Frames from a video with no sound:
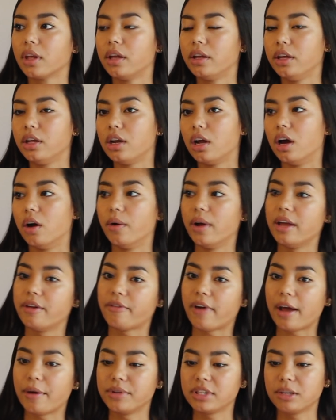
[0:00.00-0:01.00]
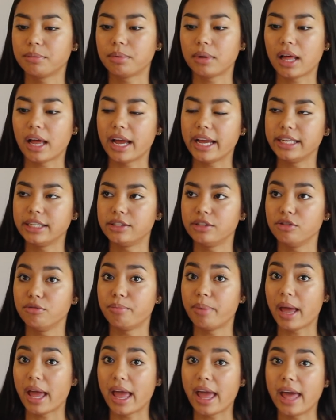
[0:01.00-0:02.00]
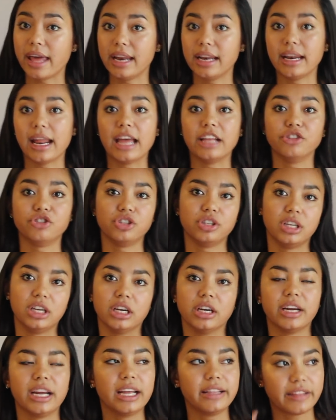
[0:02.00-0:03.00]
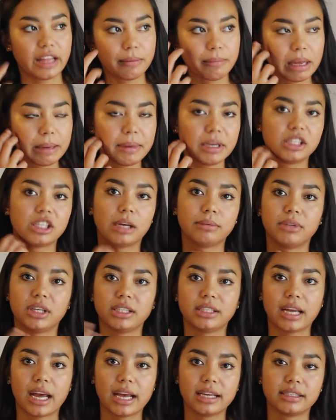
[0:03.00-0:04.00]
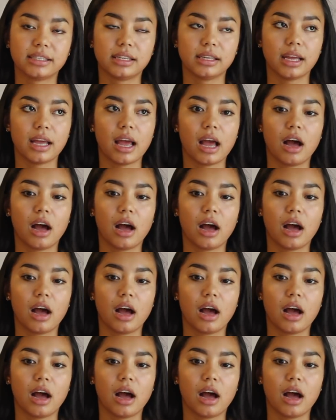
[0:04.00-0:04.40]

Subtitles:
if I was applying to Penn in engineering, then maybe subject tests,